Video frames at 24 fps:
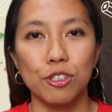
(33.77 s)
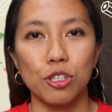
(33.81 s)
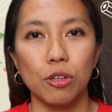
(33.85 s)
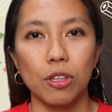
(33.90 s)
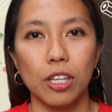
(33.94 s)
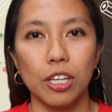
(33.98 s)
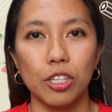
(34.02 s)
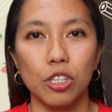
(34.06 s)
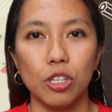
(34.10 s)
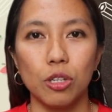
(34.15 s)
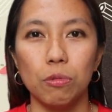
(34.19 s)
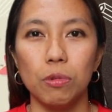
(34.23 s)
so
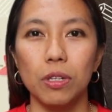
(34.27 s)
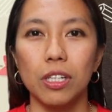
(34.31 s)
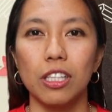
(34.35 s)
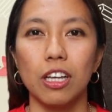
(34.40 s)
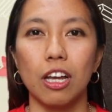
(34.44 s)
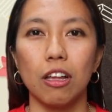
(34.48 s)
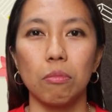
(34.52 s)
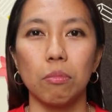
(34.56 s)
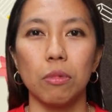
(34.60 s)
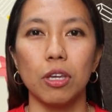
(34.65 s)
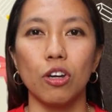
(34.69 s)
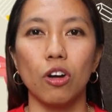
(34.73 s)
that you will
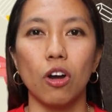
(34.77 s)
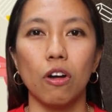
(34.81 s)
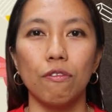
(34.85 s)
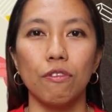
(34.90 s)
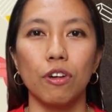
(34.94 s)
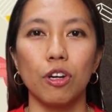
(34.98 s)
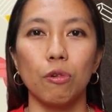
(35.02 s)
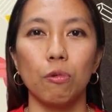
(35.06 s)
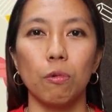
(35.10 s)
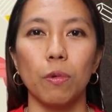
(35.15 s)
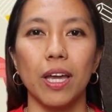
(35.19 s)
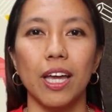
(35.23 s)
not be
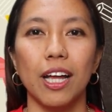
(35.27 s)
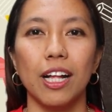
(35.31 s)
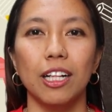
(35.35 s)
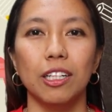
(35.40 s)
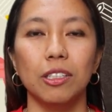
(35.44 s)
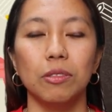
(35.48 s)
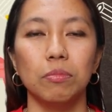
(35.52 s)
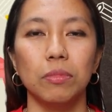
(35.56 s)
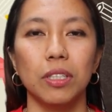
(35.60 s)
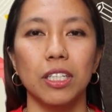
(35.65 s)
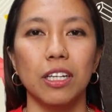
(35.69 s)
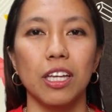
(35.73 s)

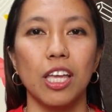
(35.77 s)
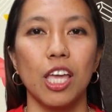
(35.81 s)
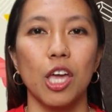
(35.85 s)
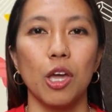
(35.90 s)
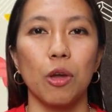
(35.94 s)
overwhelmed